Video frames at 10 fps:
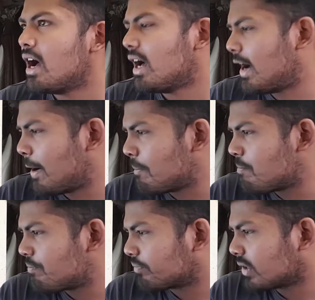
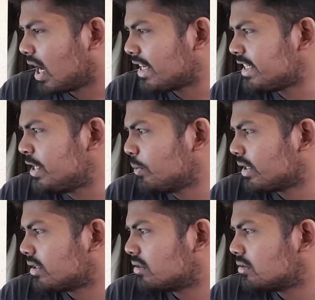I knew
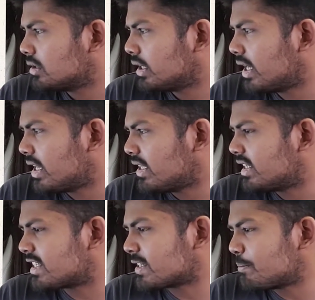it. Nene,
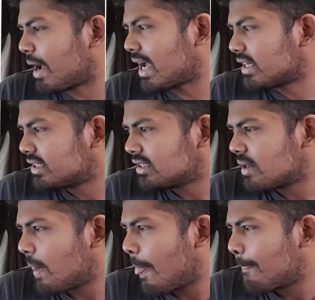this is bad.
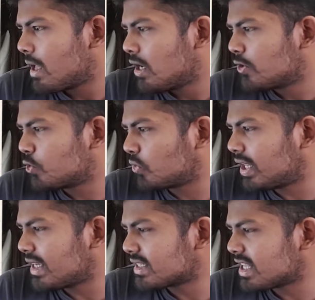To
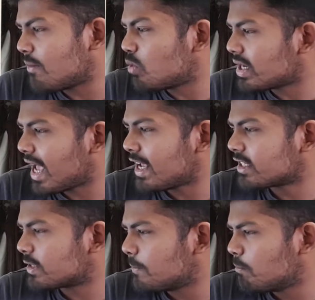think someone
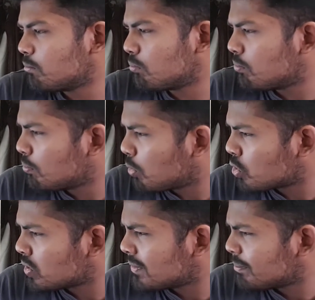as
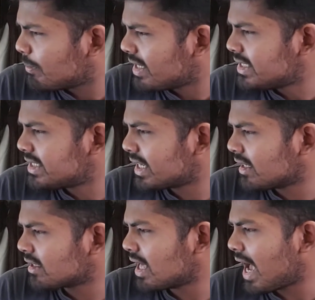
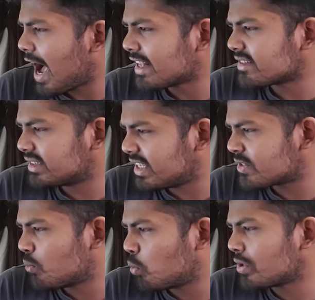monumental as
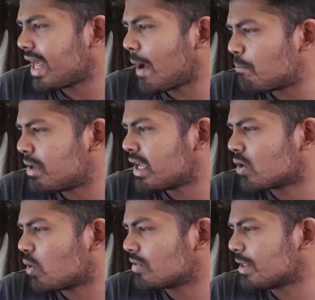this would
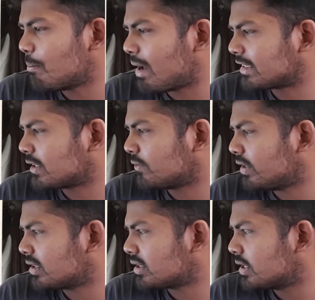appear on the
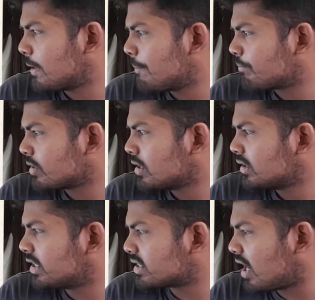battlefield.
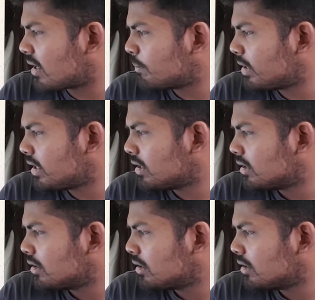This can't be.